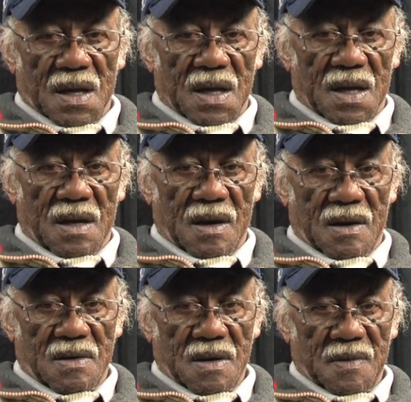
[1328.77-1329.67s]
and
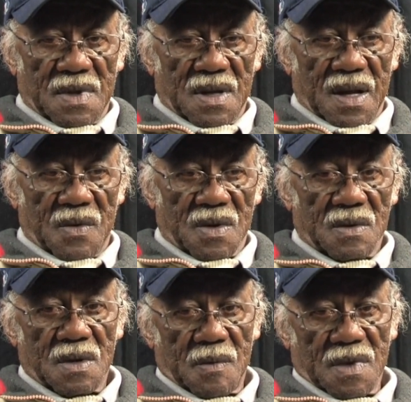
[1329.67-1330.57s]
learn some of the language
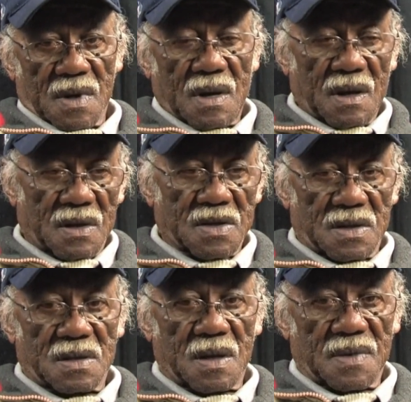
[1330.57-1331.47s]
and some of the culture
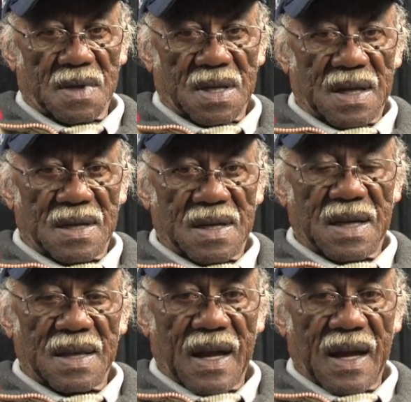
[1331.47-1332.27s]
and some of the things they did.